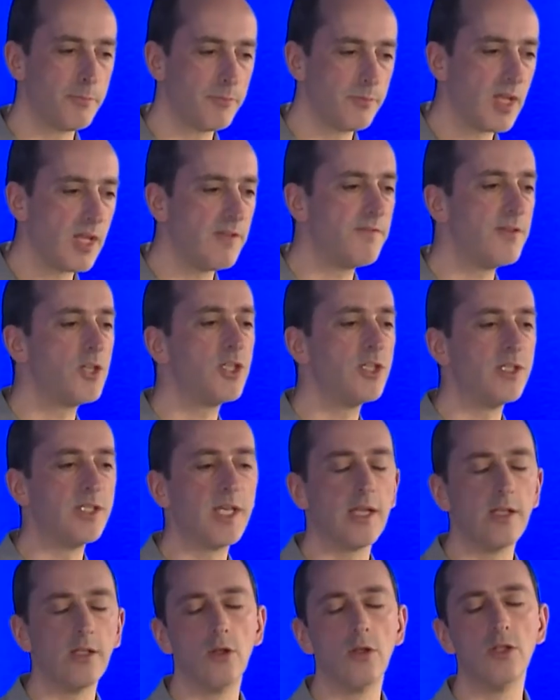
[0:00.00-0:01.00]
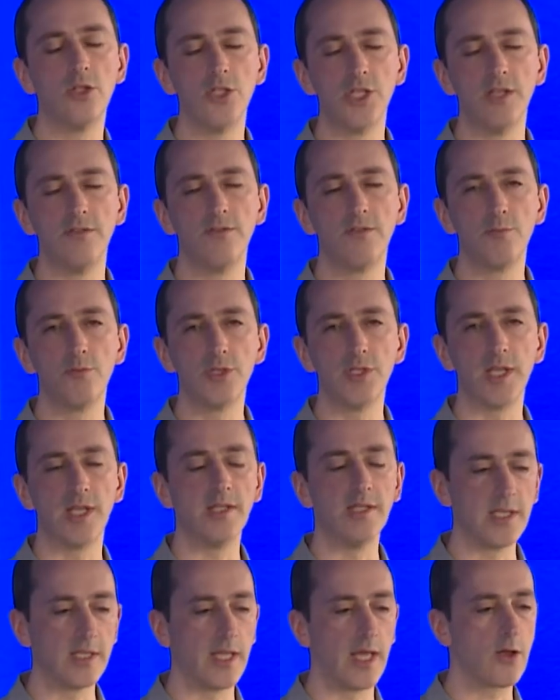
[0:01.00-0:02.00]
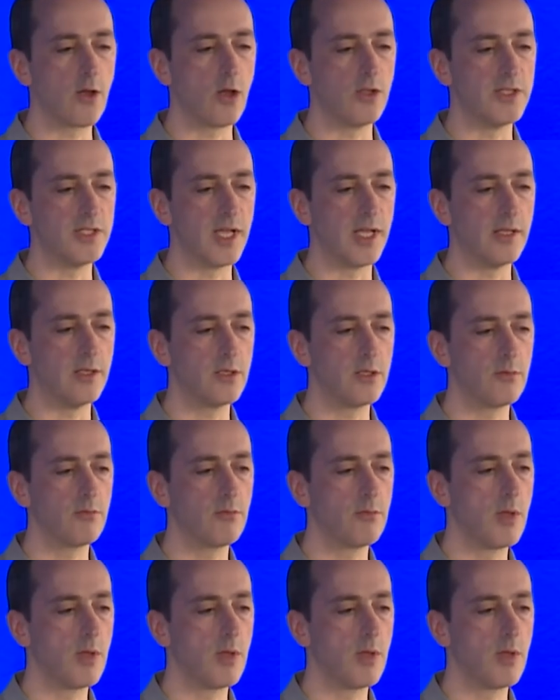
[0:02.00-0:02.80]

efficient technology for presenting their content,